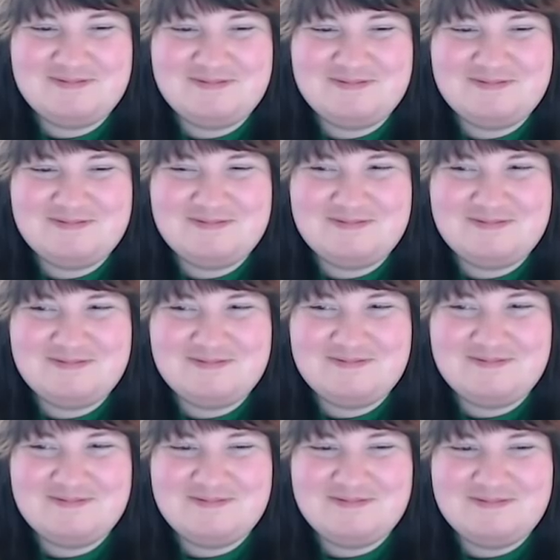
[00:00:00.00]

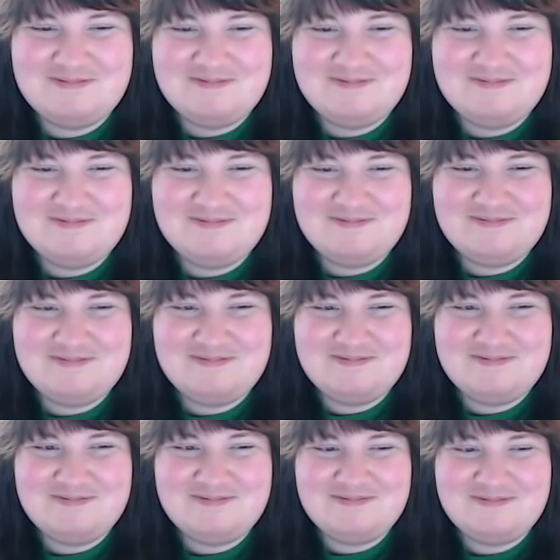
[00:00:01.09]

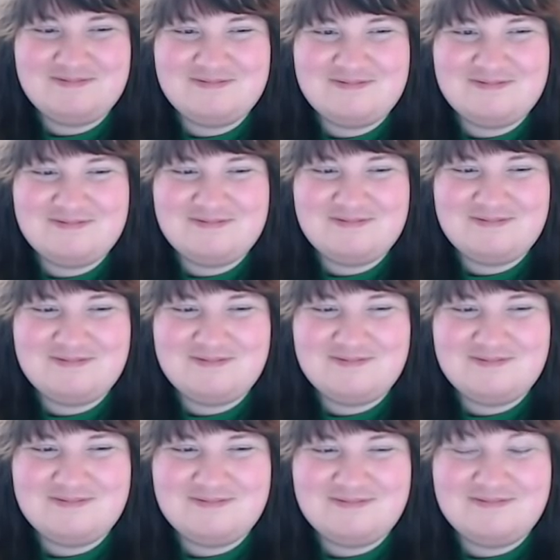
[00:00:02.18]

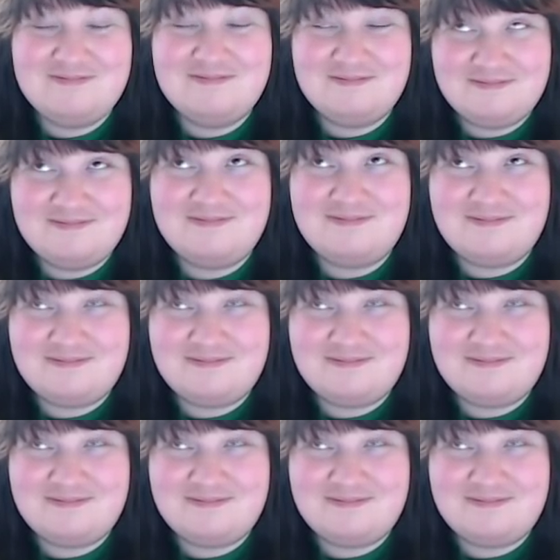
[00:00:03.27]
(not speaking)